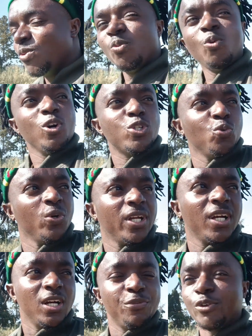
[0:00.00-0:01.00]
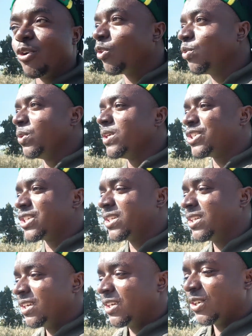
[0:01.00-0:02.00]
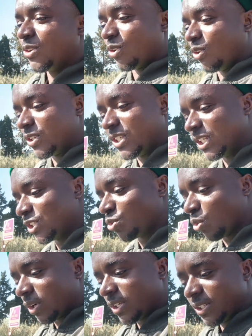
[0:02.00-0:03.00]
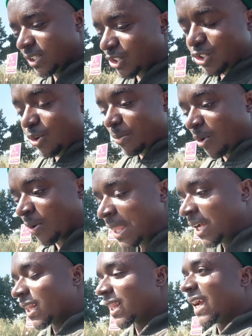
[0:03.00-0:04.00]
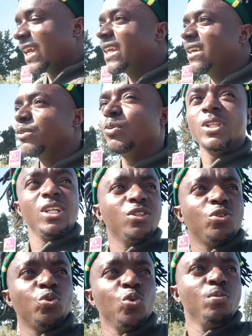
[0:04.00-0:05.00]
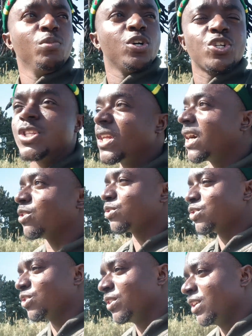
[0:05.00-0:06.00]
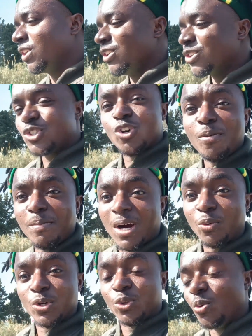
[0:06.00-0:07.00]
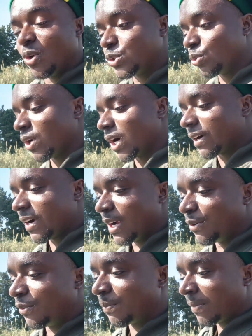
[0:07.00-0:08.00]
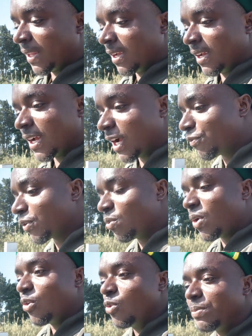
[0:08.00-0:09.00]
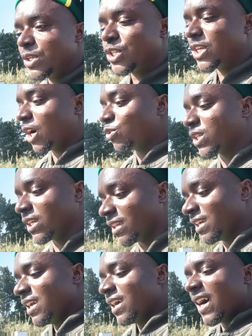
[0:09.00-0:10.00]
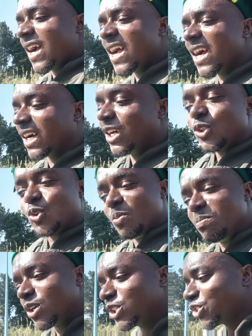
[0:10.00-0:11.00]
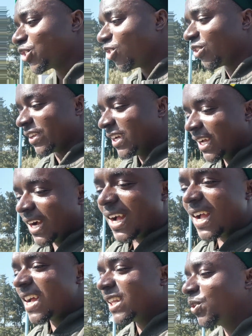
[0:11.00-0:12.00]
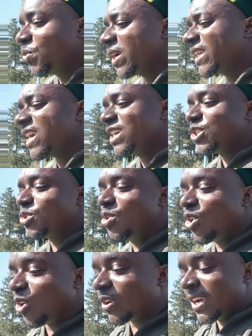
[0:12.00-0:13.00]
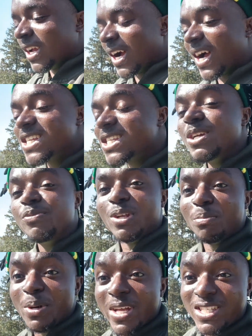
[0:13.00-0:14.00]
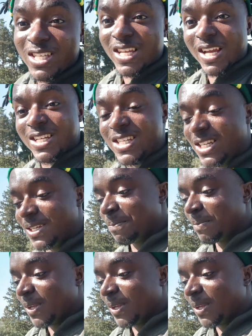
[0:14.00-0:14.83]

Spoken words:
what we have always until it's what is no more. Like within 2 months now, summer, we do what? We arrive. Everyone will be shouting, ah, too much sun. Ah, the weather is too hot. As if the president